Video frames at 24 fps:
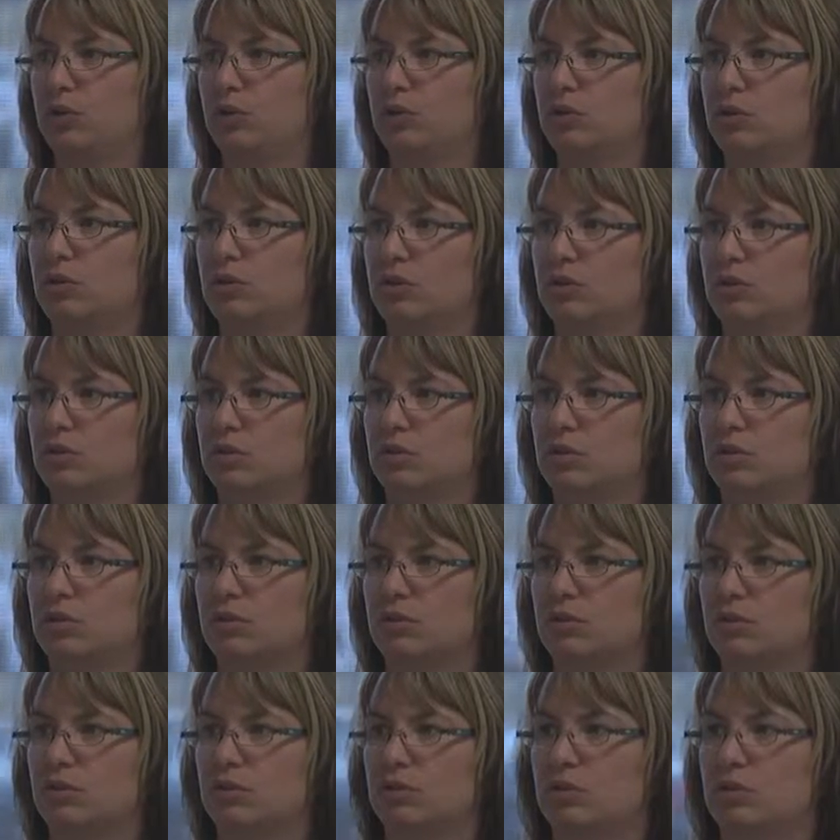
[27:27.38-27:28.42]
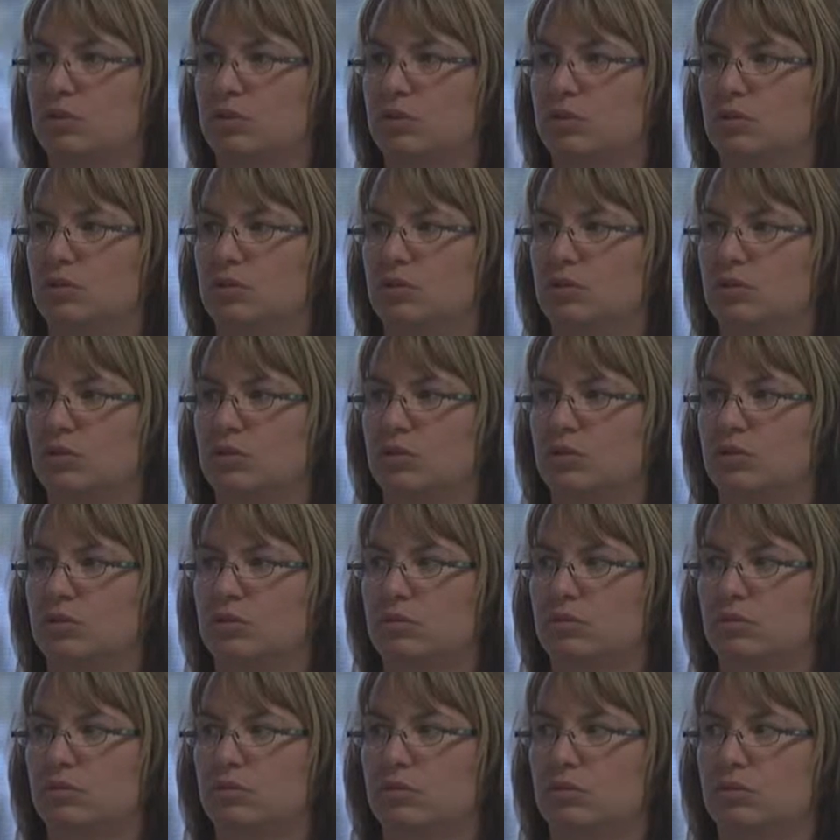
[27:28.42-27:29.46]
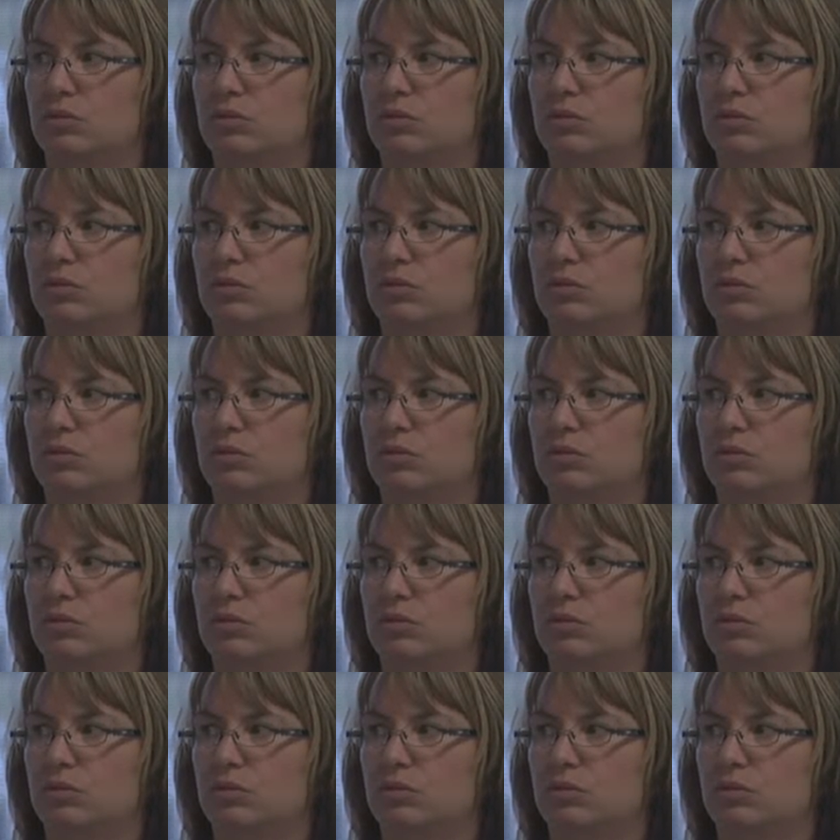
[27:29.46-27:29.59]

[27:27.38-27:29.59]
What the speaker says: (no one is talking)